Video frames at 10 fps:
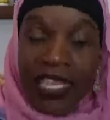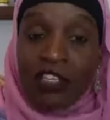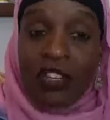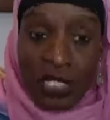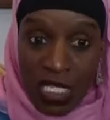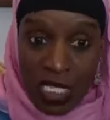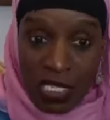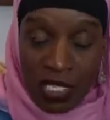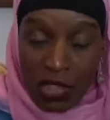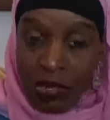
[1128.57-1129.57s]
in your
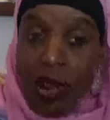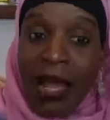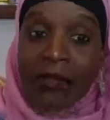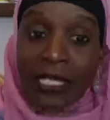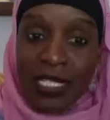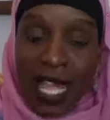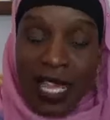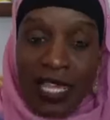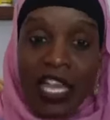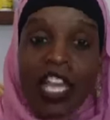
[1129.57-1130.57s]
tea throughout the
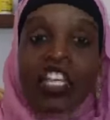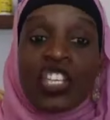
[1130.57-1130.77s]
day,